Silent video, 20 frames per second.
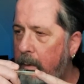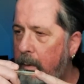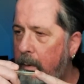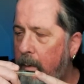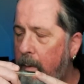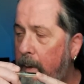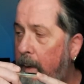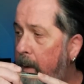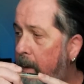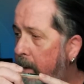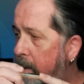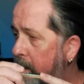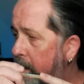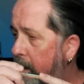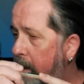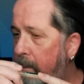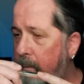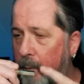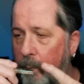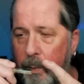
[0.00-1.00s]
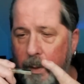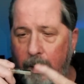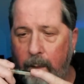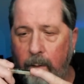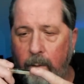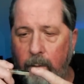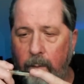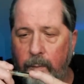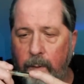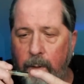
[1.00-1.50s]
I think I have a
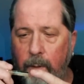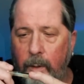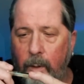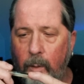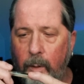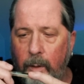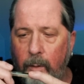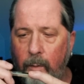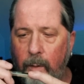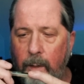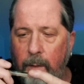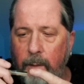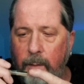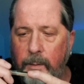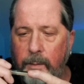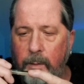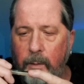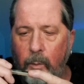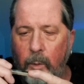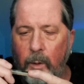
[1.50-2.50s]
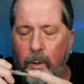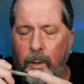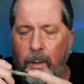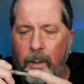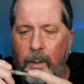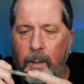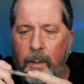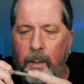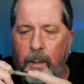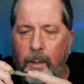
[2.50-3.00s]
bottle of the Knowing around here somewhere,
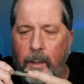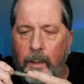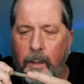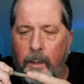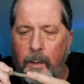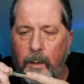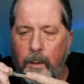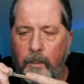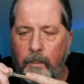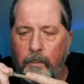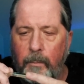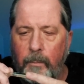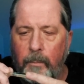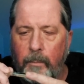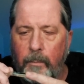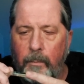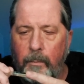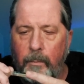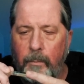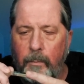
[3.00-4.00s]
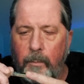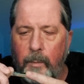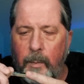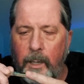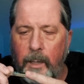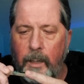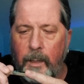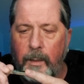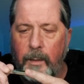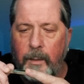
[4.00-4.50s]
and
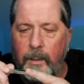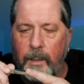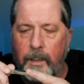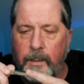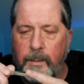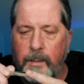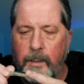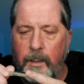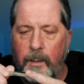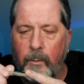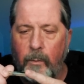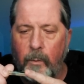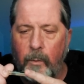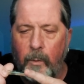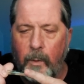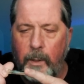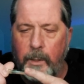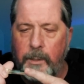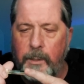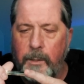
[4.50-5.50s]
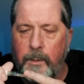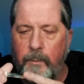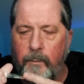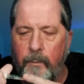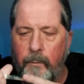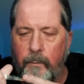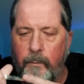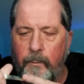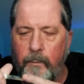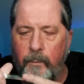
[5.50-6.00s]
that's a rich
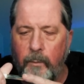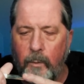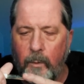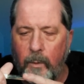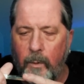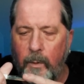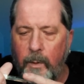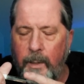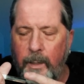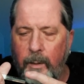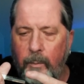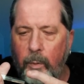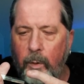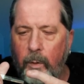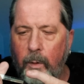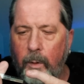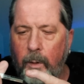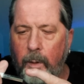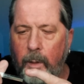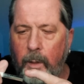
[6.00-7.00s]
floral amber.